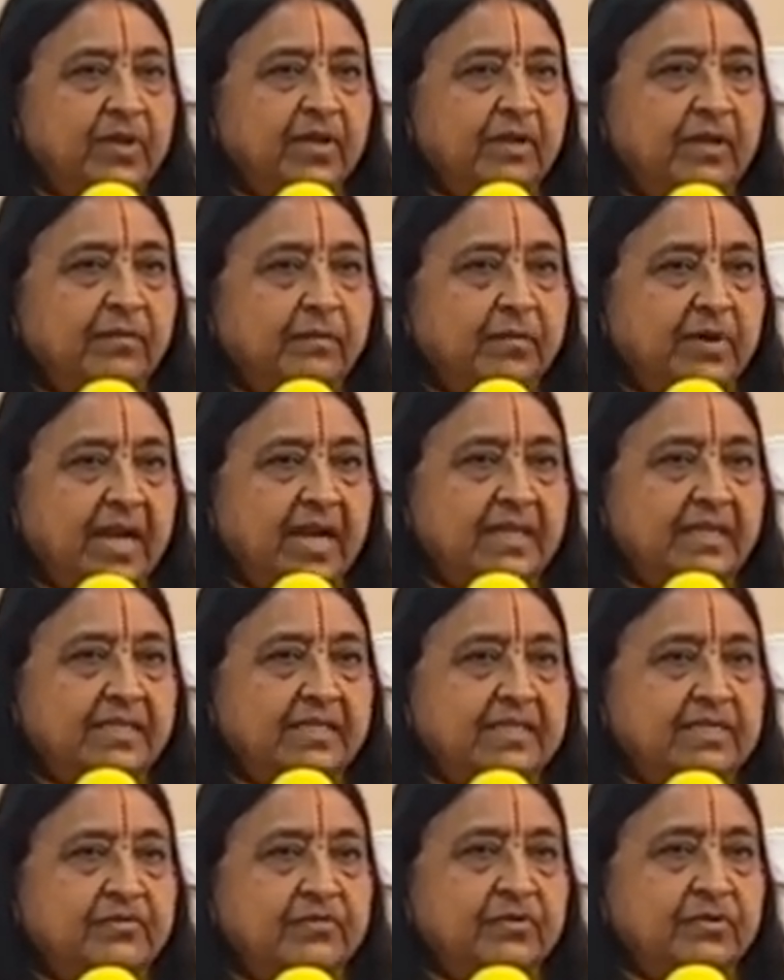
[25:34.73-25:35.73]
we
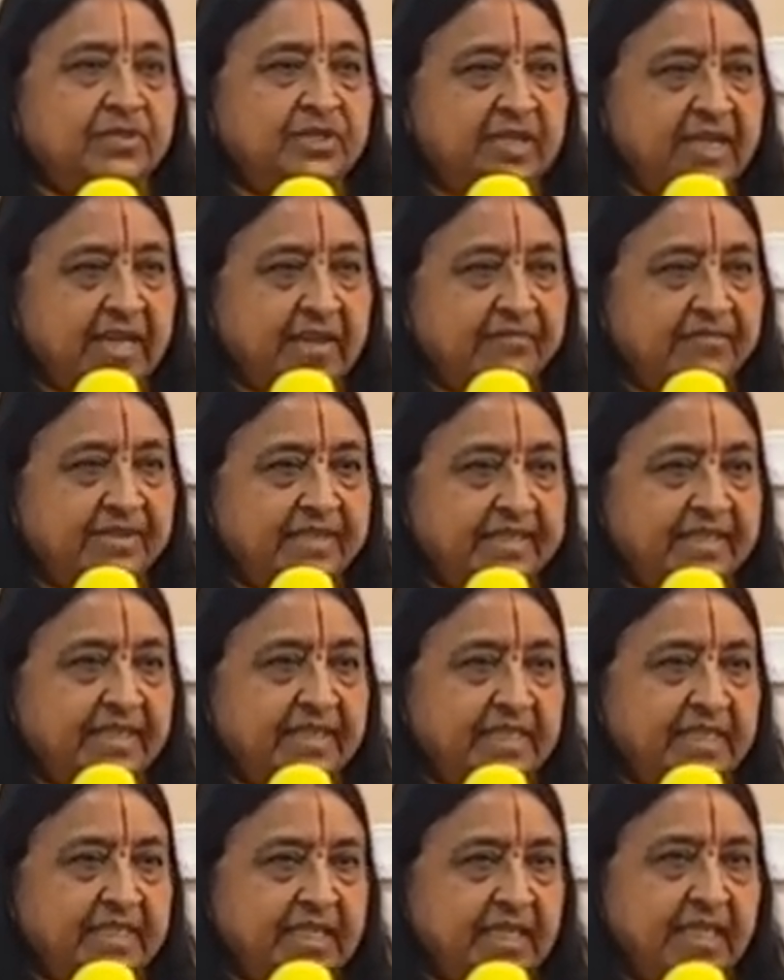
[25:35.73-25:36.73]
practice devotion every
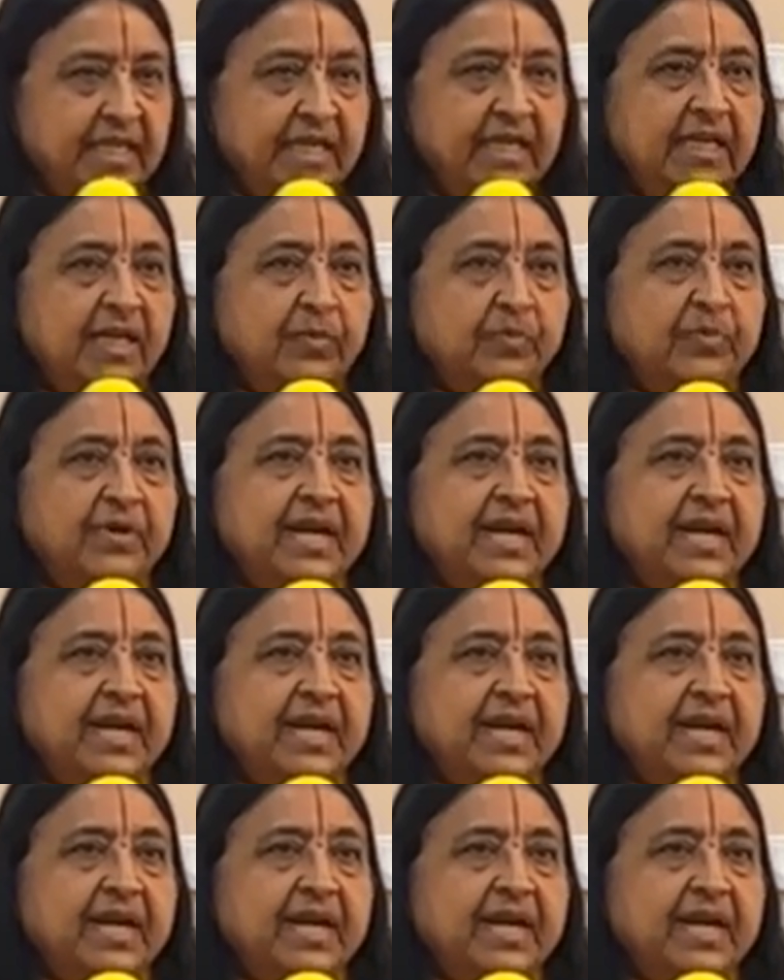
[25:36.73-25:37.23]
single day.